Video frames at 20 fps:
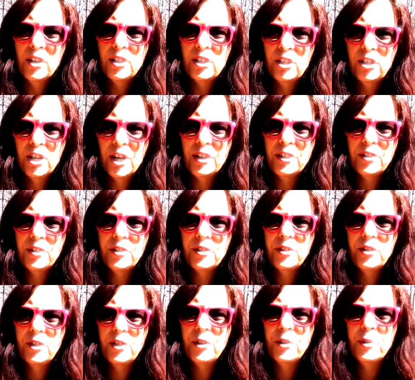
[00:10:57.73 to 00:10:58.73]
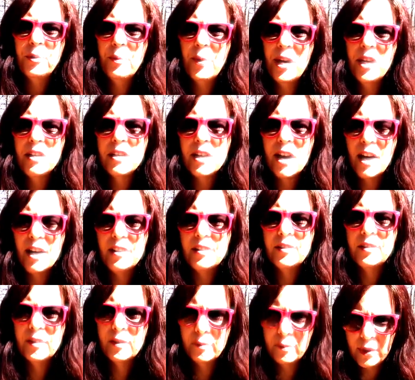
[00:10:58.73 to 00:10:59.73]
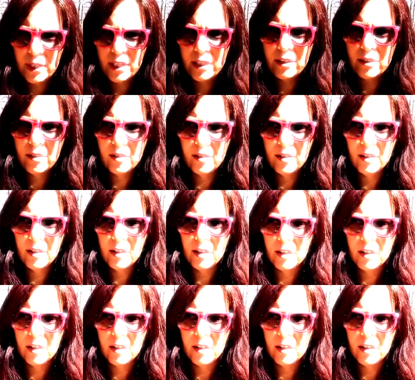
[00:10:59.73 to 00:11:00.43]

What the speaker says: just to make ends meet.